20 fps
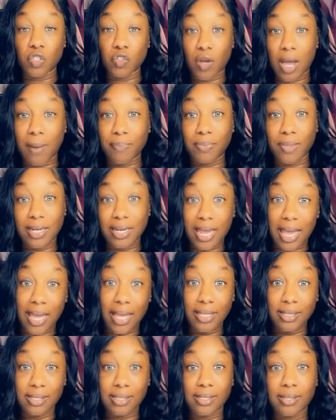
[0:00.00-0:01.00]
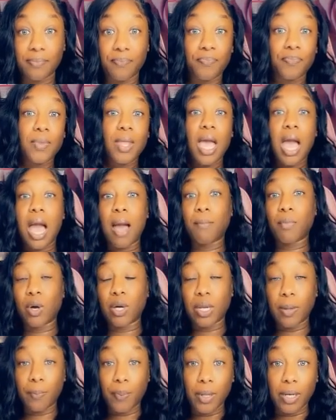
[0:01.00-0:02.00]
drop the dates. I'm going
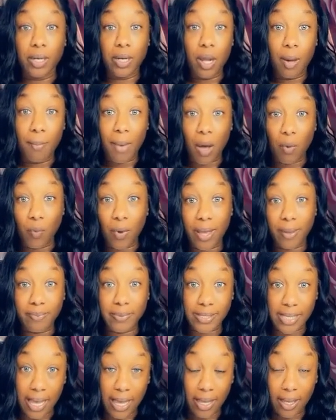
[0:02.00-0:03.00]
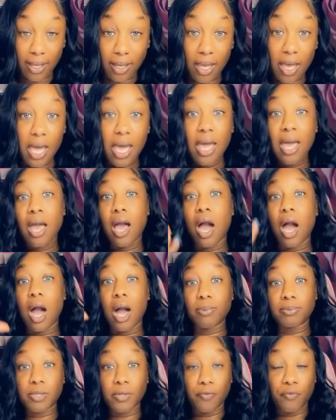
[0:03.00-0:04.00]
to put it on my website.
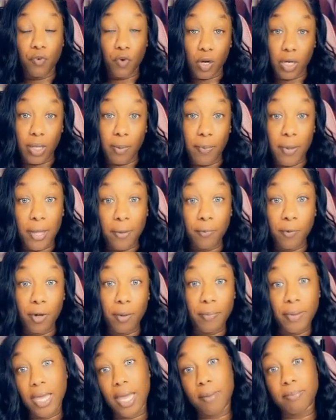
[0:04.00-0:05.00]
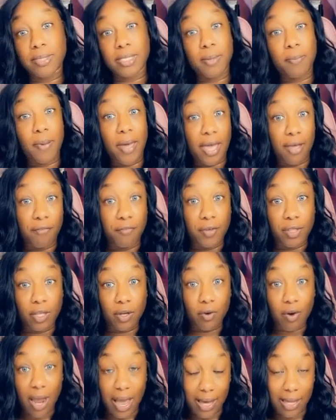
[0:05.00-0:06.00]
Up to 40 people will be able to pay for the
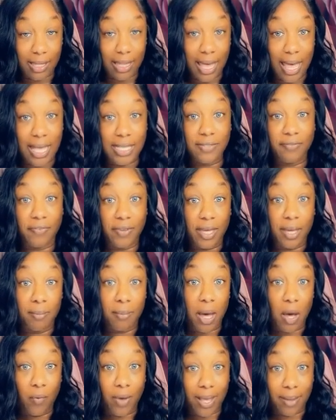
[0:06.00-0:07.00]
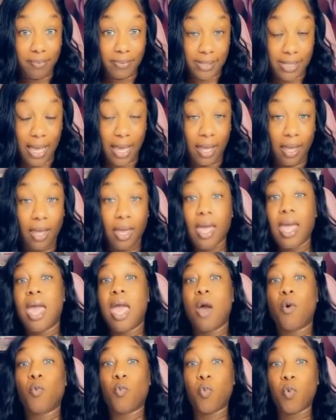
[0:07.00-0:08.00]
Croc class via my website.
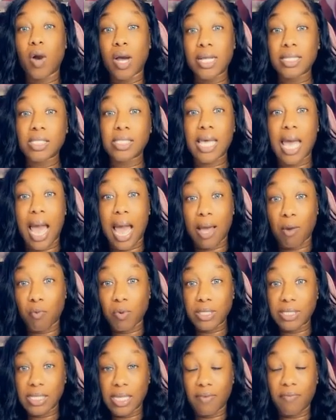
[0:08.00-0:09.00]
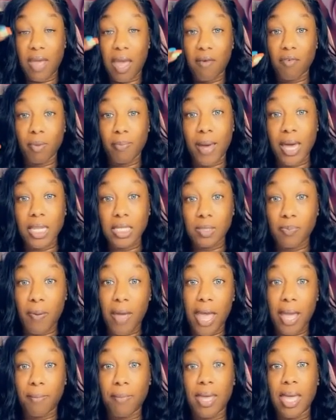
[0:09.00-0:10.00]
Once I receive everybody's
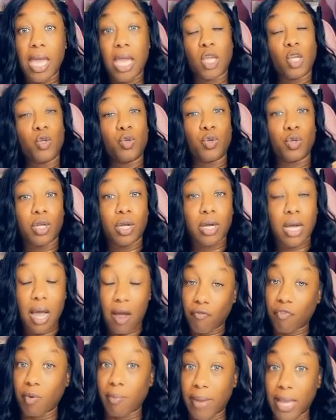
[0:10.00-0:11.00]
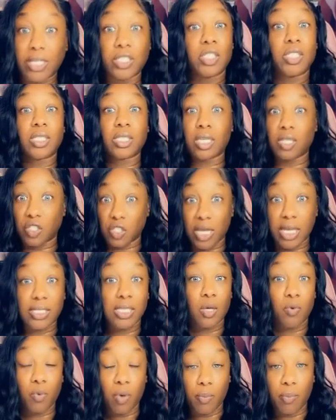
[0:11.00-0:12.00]
payment and you do your confirmations, because yes,
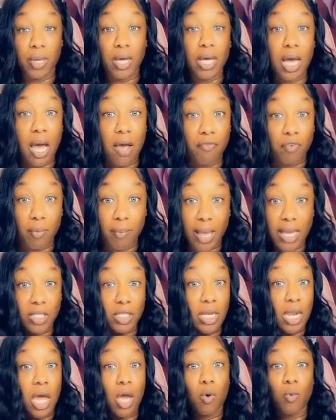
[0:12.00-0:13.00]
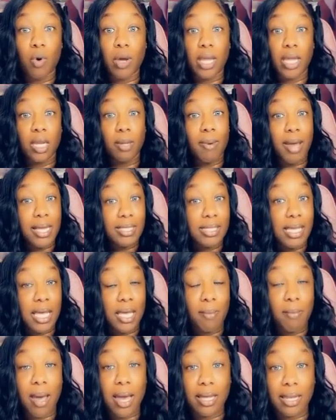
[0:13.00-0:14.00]
it will be a confirmation. I don't want anybody
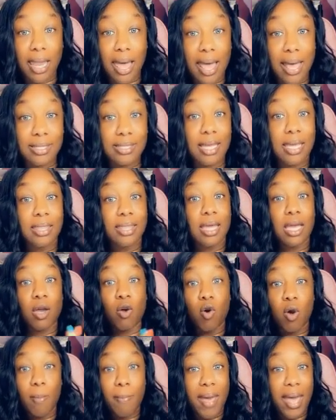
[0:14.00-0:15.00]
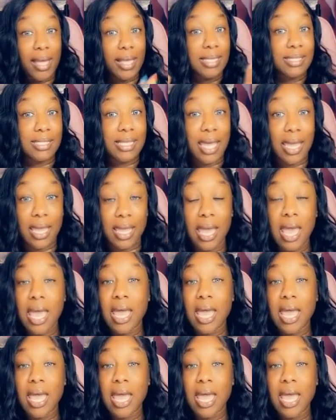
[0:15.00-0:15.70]
taking my class and then going back and say